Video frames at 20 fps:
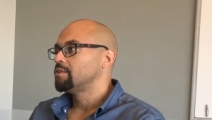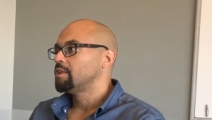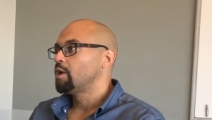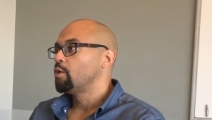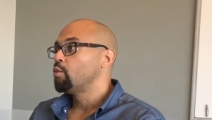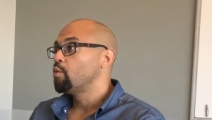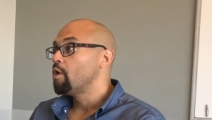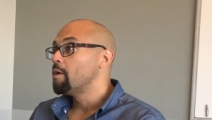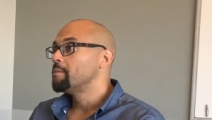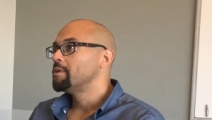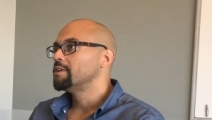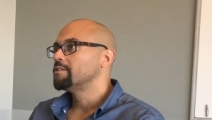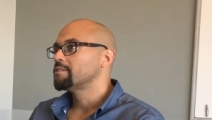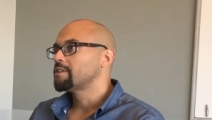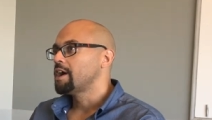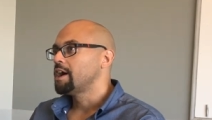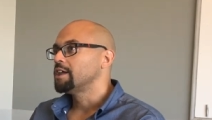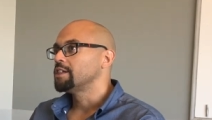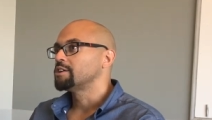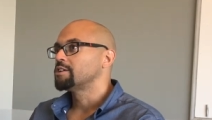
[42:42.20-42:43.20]
a woman of
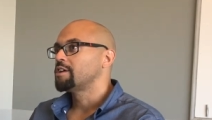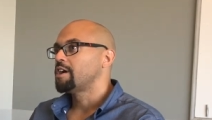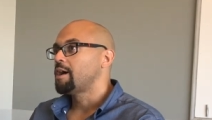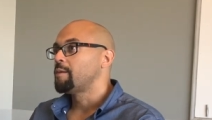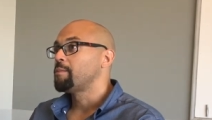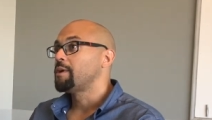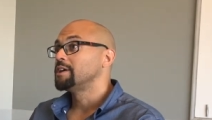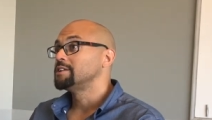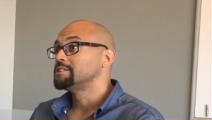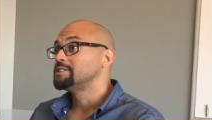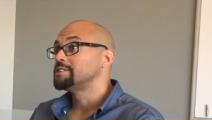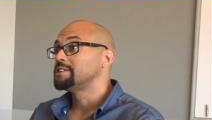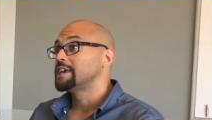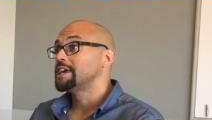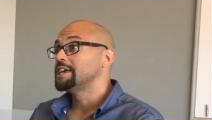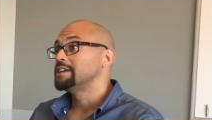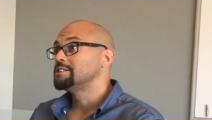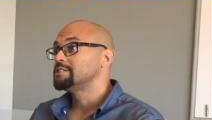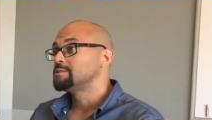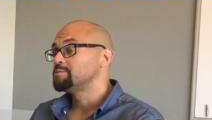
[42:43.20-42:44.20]
color up on
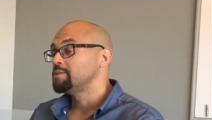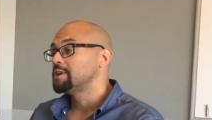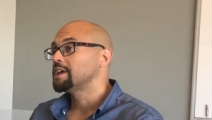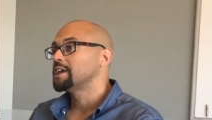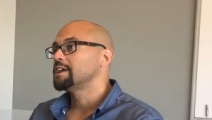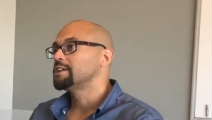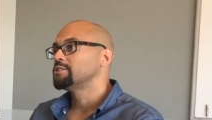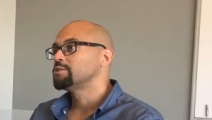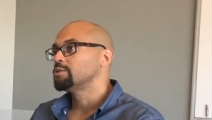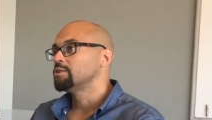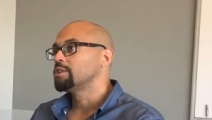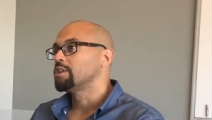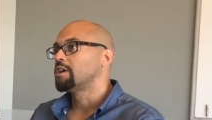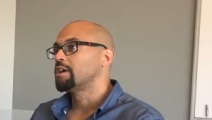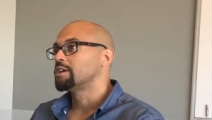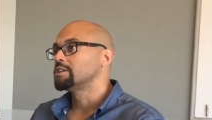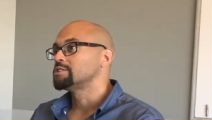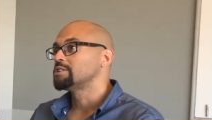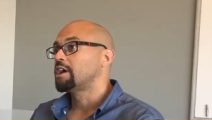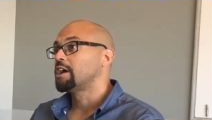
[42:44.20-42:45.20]
stage speaking to a
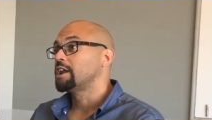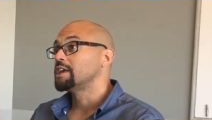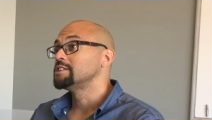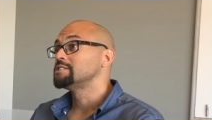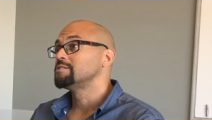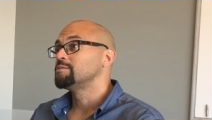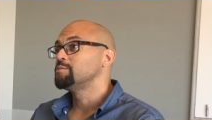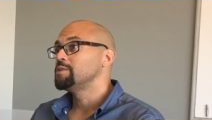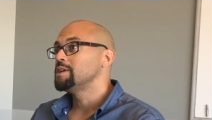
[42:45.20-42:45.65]
large audience of